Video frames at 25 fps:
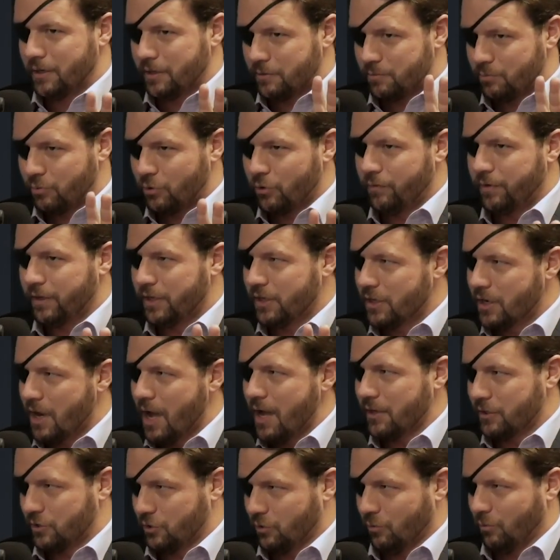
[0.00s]
proven
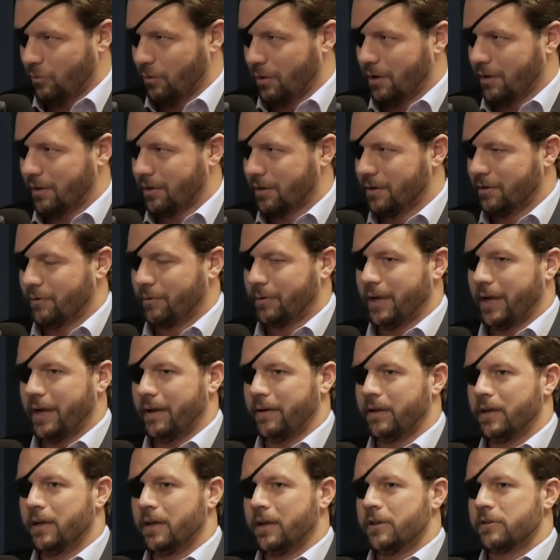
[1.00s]
not to work.
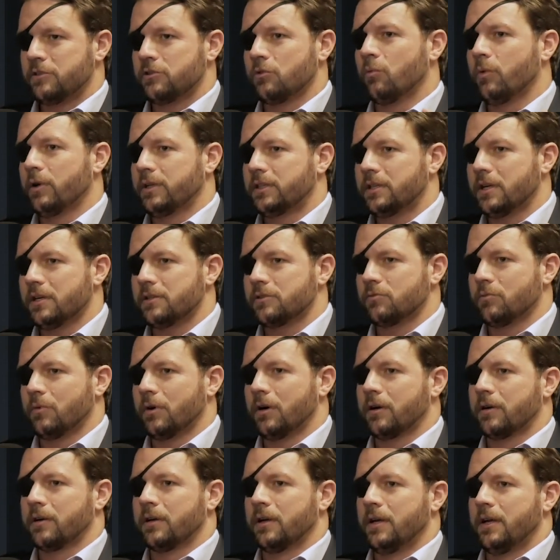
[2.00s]
Okay, so what does
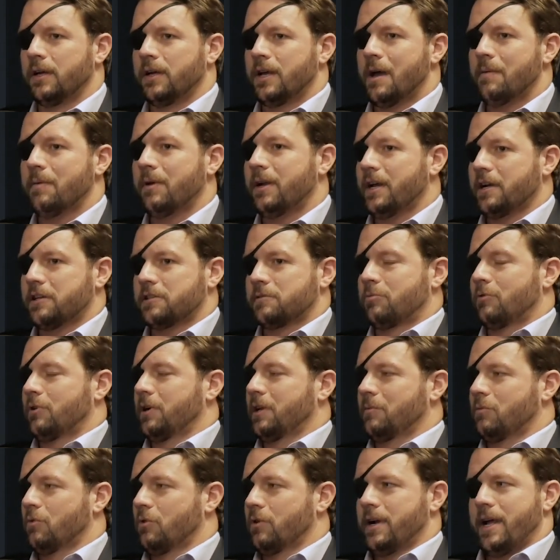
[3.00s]
work? How about
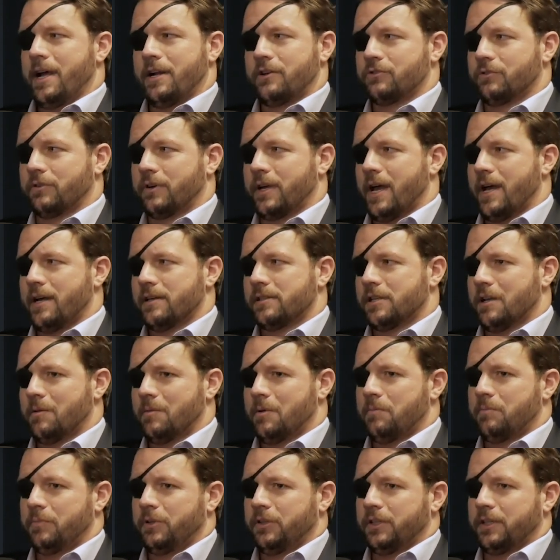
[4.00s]
exporting more natural gas? How
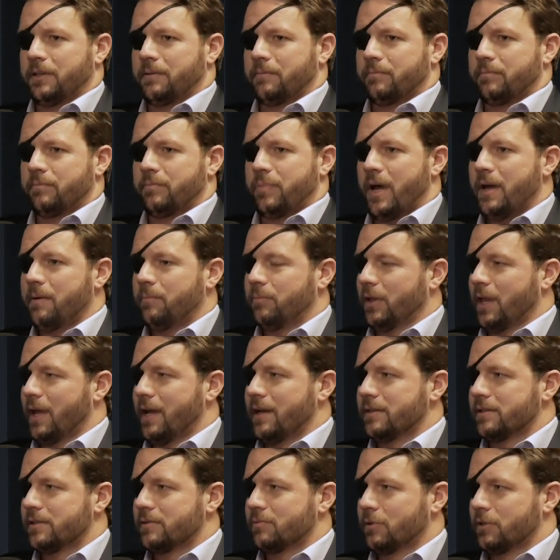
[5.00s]
about building
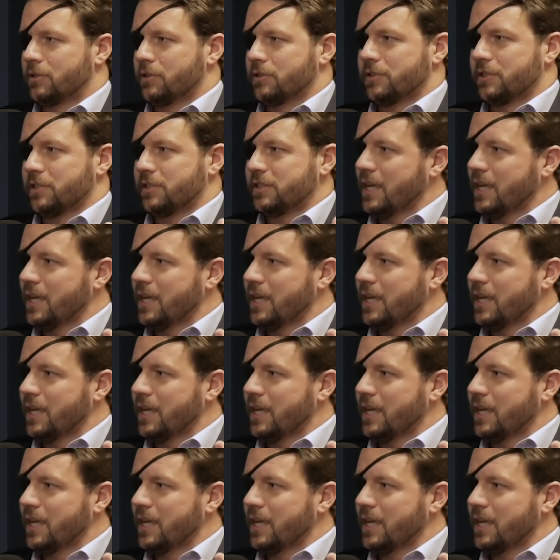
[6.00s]
pipelines, which is the